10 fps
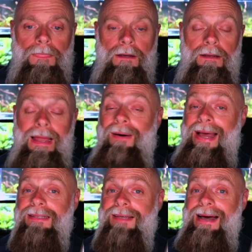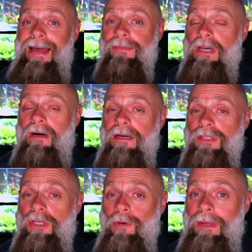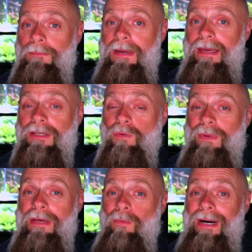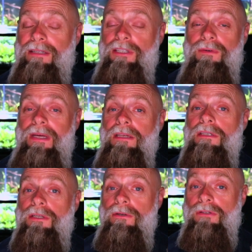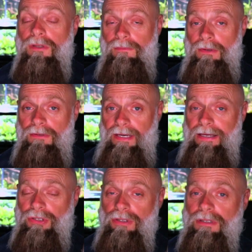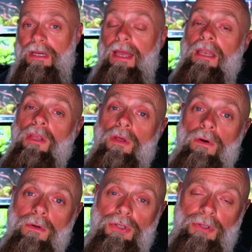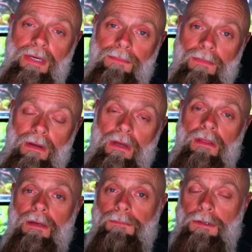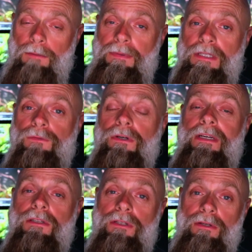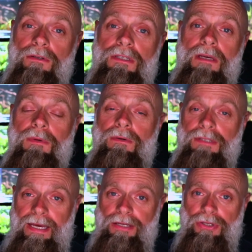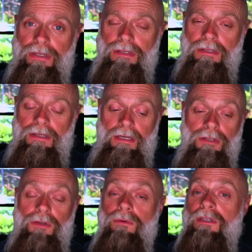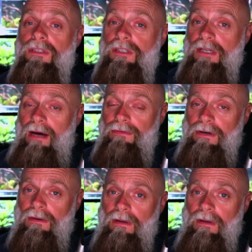Now, at times, us human beings, we want to induce mutations, and usually the purpose for inducing mutations is to discover